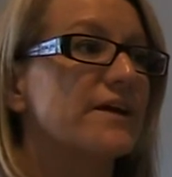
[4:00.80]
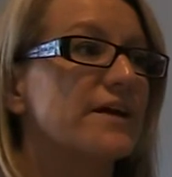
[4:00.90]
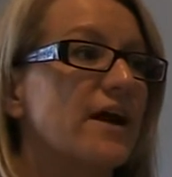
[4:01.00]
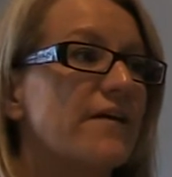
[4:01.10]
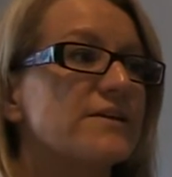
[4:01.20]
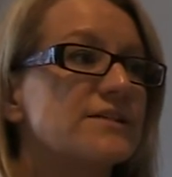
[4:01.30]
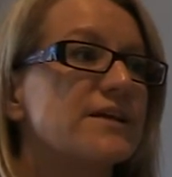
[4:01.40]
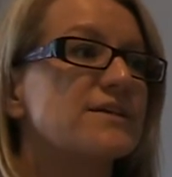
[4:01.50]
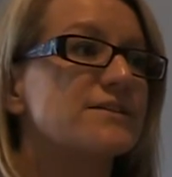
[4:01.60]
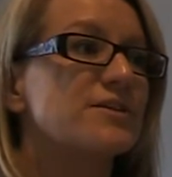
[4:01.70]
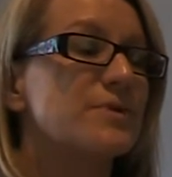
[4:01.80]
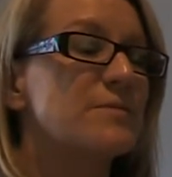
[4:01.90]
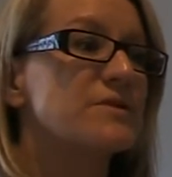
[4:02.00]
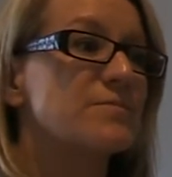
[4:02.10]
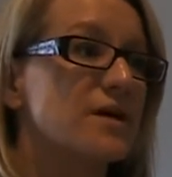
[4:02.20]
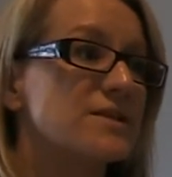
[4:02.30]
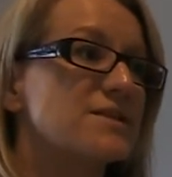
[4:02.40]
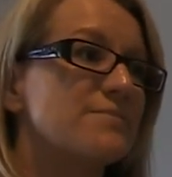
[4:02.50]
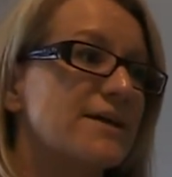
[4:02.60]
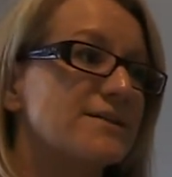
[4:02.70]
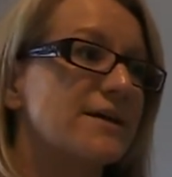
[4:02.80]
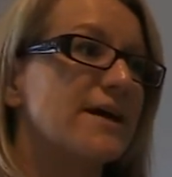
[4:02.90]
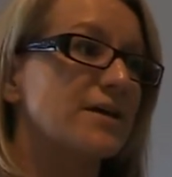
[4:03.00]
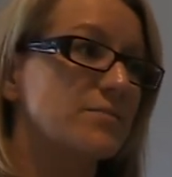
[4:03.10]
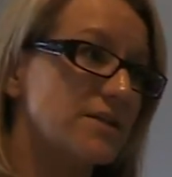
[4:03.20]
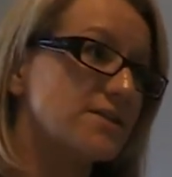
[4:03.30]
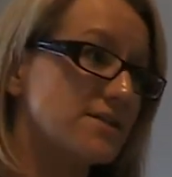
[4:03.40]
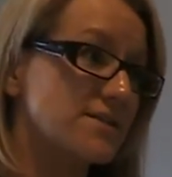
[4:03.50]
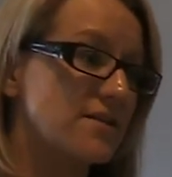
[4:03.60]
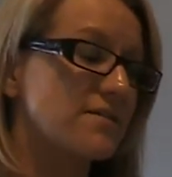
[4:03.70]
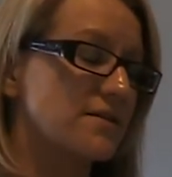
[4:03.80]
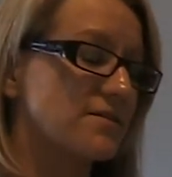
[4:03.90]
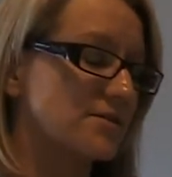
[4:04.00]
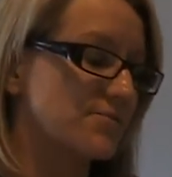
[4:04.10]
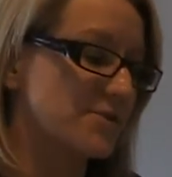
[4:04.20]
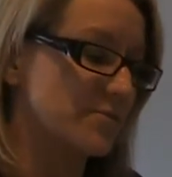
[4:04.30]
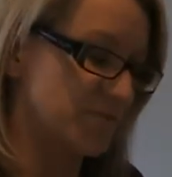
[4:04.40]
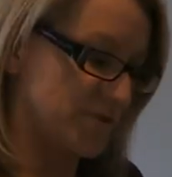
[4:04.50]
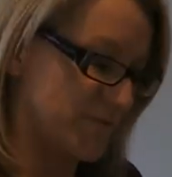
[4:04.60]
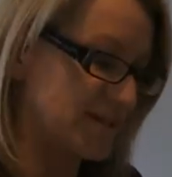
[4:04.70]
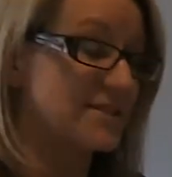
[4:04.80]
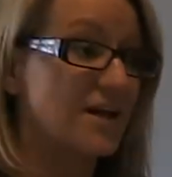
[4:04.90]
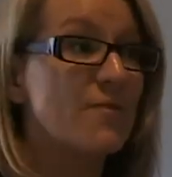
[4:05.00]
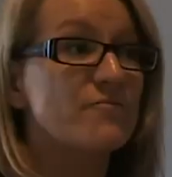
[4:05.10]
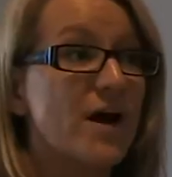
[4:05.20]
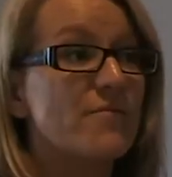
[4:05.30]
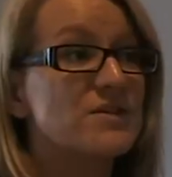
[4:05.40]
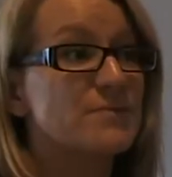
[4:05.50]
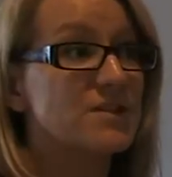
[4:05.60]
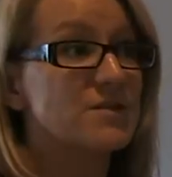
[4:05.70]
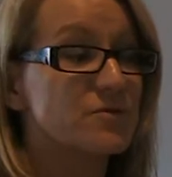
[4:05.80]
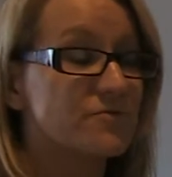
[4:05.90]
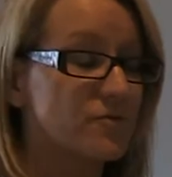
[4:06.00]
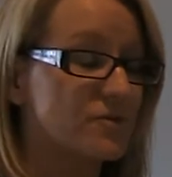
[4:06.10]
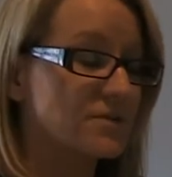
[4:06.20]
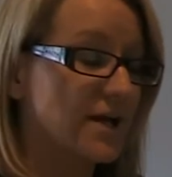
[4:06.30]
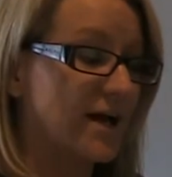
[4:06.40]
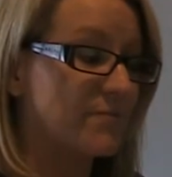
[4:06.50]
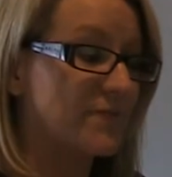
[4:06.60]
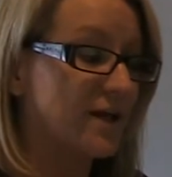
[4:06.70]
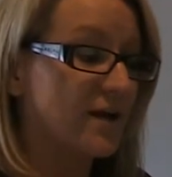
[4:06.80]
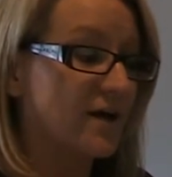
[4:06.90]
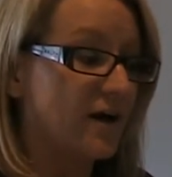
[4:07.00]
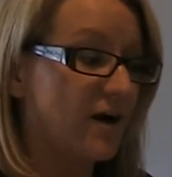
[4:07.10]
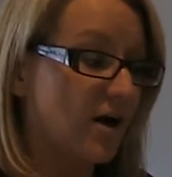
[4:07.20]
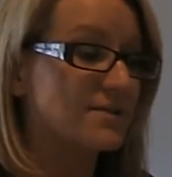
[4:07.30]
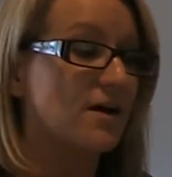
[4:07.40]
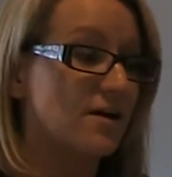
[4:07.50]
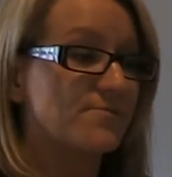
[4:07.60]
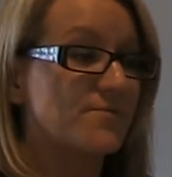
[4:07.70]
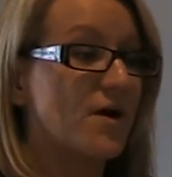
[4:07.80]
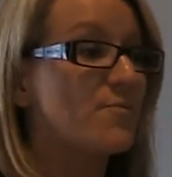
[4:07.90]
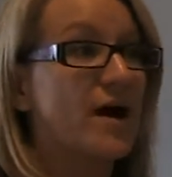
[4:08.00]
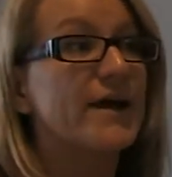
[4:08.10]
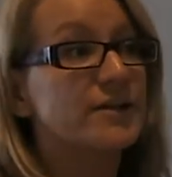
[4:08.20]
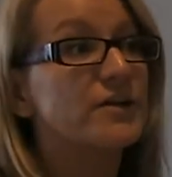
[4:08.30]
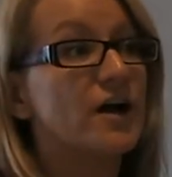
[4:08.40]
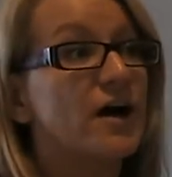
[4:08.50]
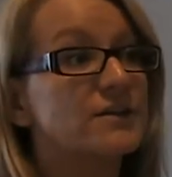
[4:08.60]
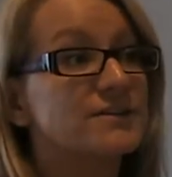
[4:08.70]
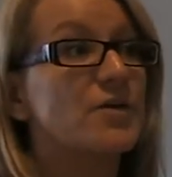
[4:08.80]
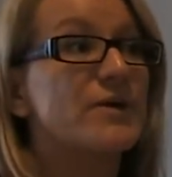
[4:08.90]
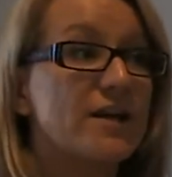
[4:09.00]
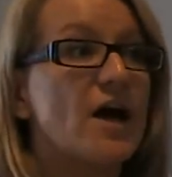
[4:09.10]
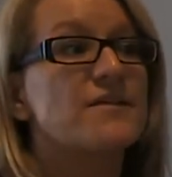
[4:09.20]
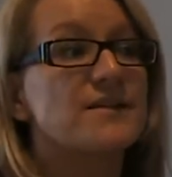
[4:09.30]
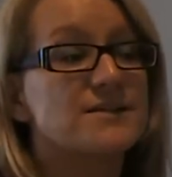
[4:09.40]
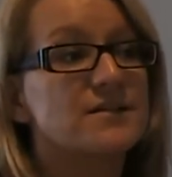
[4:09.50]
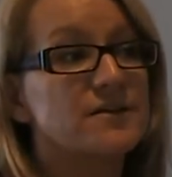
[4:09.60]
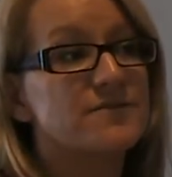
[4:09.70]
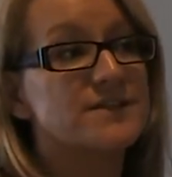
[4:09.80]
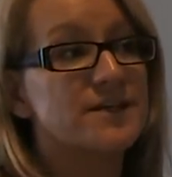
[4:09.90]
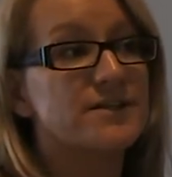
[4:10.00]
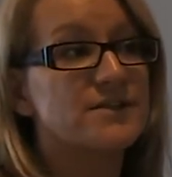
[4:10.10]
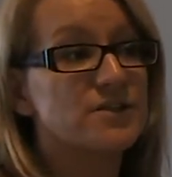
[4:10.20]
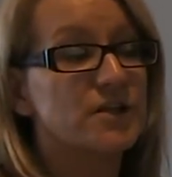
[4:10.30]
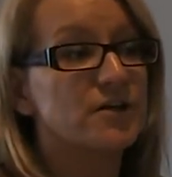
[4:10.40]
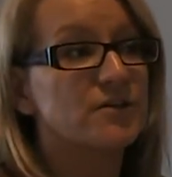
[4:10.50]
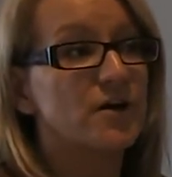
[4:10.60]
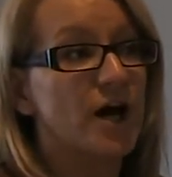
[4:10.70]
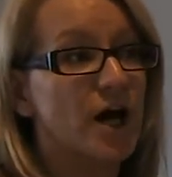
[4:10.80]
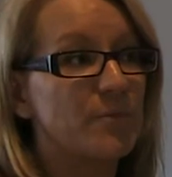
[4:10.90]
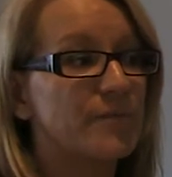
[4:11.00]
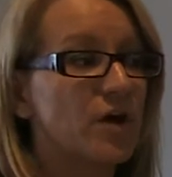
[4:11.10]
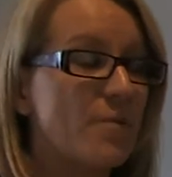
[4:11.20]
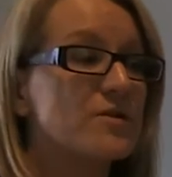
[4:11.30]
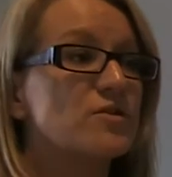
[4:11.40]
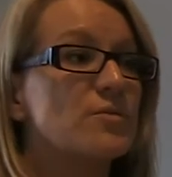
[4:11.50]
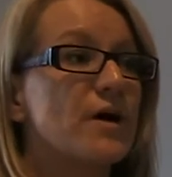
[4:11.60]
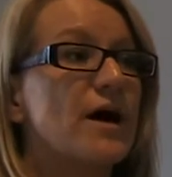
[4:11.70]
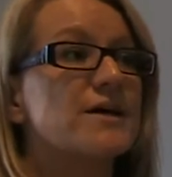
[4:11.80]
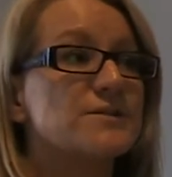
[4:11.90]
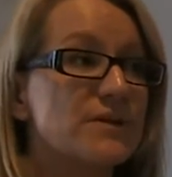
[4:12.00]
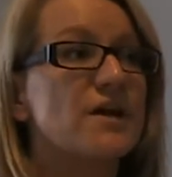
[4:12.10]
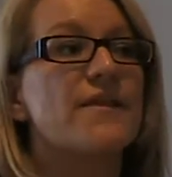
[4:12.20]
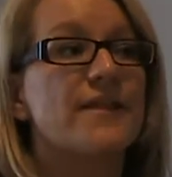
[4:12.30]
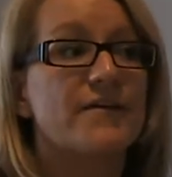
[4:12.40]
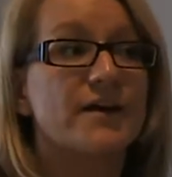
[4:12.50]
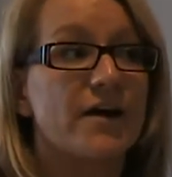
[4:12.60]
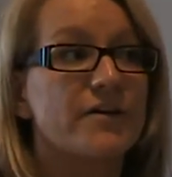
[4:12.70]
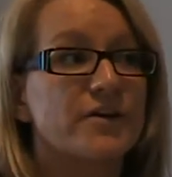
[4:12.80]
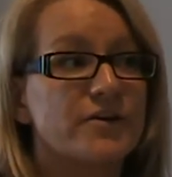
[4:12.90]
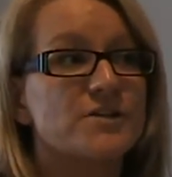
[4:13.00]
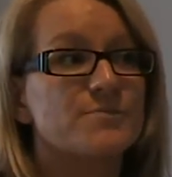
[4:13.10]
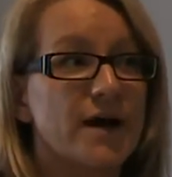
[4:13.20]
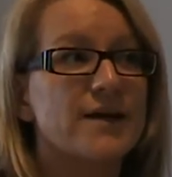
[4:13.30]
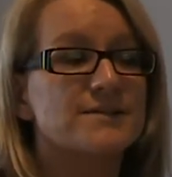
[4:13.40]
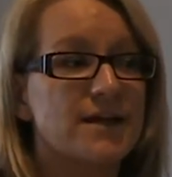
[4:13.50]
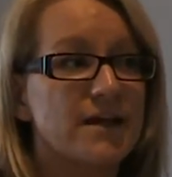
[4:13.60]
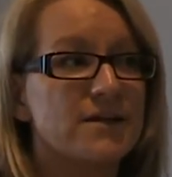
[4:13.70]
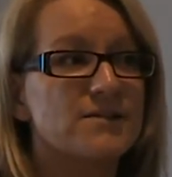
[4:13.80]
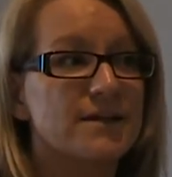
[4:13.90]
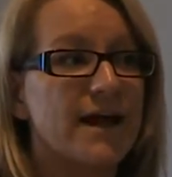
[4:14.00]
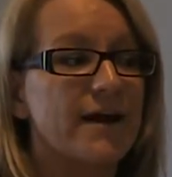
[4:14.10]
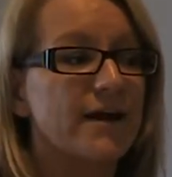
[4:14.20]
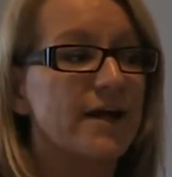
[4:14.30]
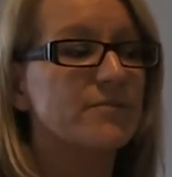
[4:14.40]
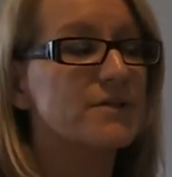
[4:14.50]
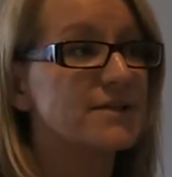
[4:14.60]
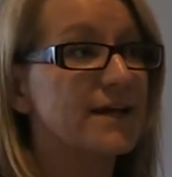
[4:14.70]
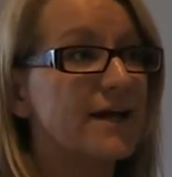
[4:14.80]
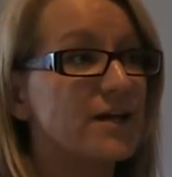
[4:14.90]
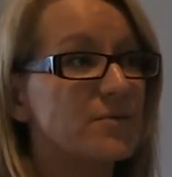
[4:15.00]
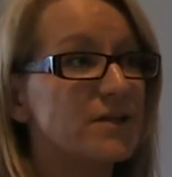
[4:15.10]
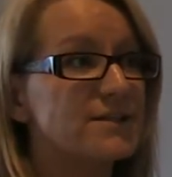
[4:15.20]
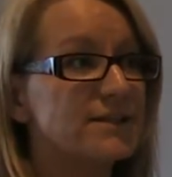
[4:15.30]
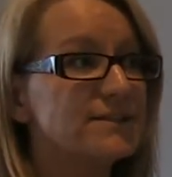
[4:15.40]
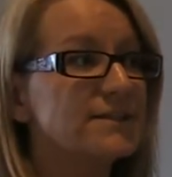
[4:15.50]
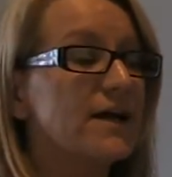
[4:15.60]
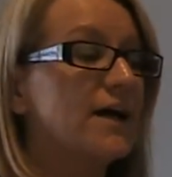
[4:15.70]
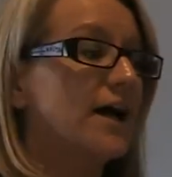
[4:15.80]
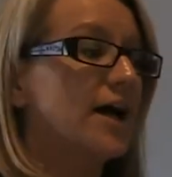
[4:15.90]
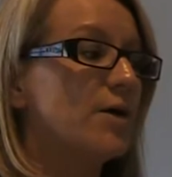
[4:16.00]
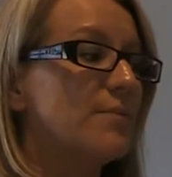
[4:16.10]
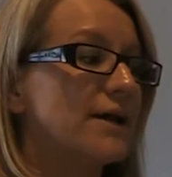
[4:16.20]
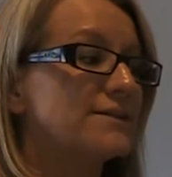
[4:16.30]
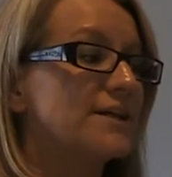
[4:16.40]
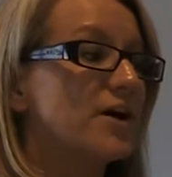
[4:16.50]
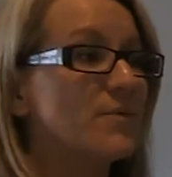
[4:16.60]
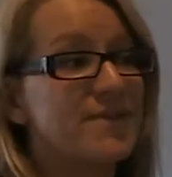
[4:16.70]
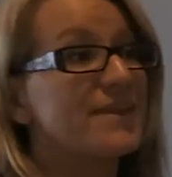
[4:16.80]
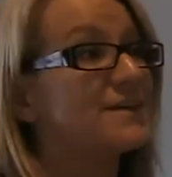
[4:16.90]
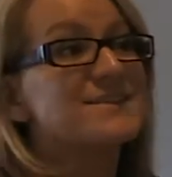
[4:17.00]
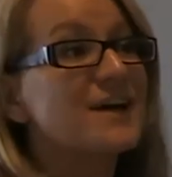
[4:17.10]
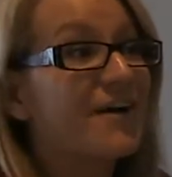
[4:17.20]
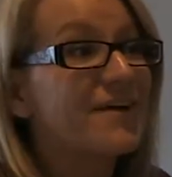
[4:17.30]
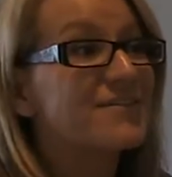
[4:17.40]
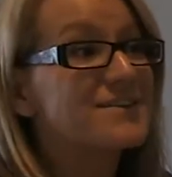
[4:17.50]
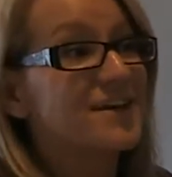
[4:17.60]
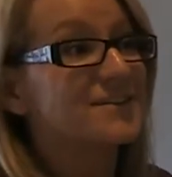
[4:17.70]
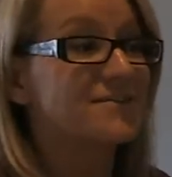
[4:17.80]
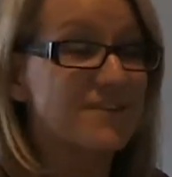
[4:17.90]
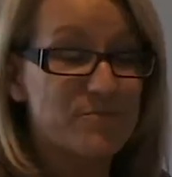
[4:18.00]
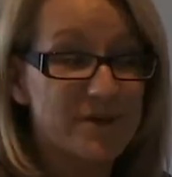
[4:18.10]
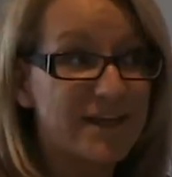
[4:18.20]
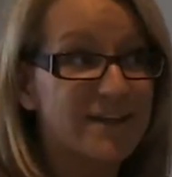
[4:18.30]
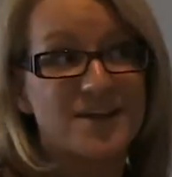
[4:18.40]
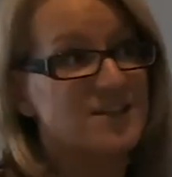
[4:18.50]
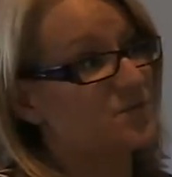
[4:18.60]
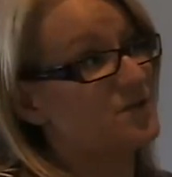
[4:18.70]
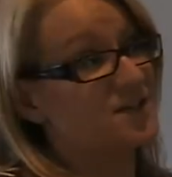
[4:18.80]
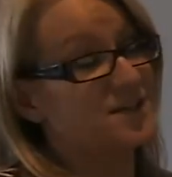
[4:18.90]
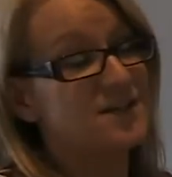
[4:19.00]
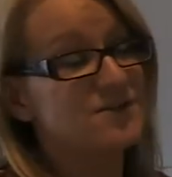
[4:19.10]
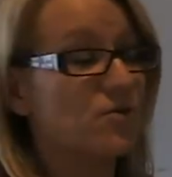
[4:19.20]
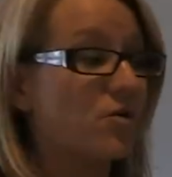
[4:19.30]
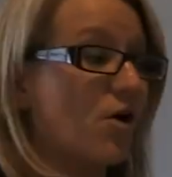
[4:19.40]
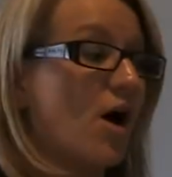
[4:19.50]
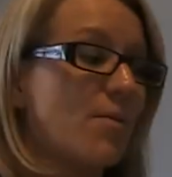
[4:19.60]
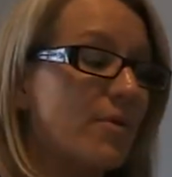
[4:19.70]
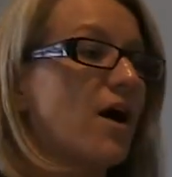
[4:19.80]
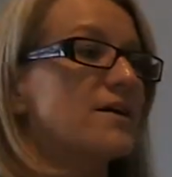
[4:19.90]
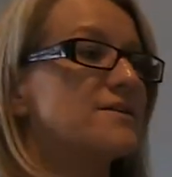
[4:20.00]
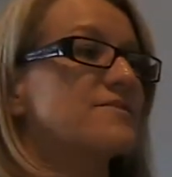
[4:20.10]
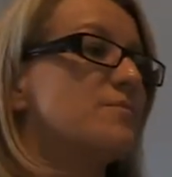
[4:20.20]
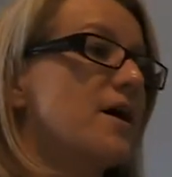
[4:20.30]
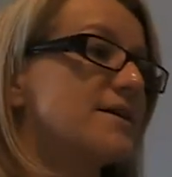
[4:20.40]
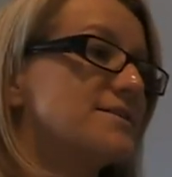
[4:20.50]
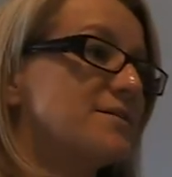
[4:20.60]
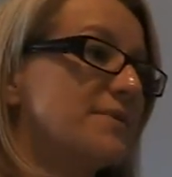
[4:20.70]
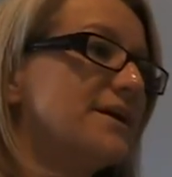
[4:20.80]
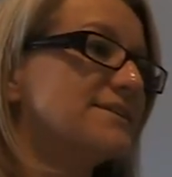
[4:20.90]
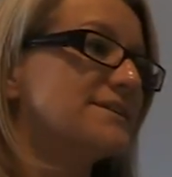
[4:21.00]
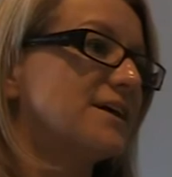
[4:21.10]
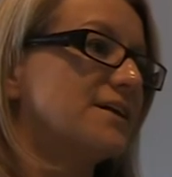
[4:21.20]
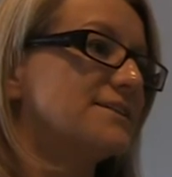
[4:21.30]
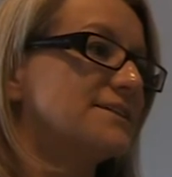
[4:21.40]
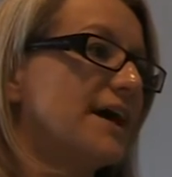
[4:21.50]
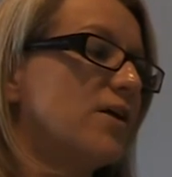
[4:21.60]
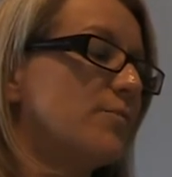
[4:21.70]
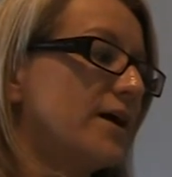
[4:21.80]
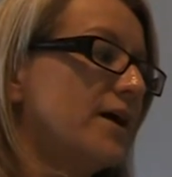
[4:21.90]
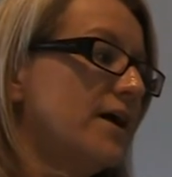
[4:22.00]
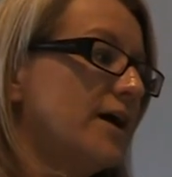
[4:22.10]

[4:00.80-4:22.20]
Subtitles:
encouraging is that the people that participate in our community, so that the bits that I'm responsible for, are buying new cars. So we know that there's a lot of Series 2 Commodore buyers. We know that there are current Cruise buyers that are using our communities. And so whether that's a direct result of them being in those communities or part of the marketing mix, it's hard to tell. But